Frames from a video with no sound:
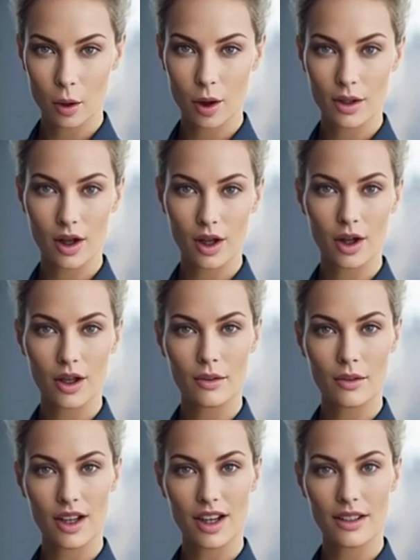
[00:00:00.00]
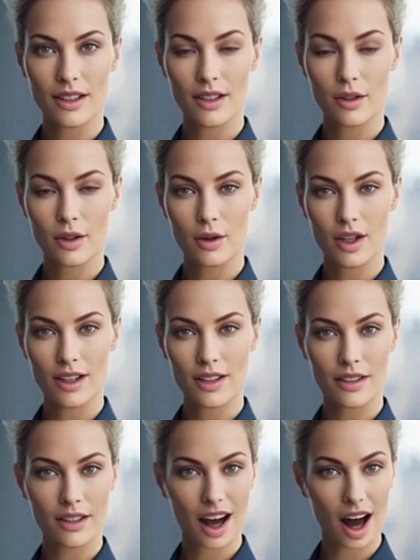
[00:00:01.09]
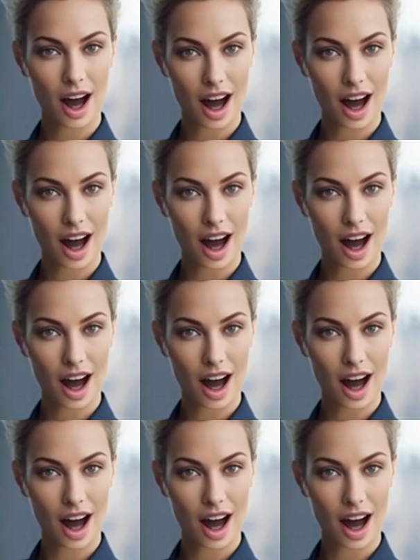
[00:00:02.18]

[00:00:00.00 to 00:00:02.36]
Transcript: Whether you're a fitness enthusiast,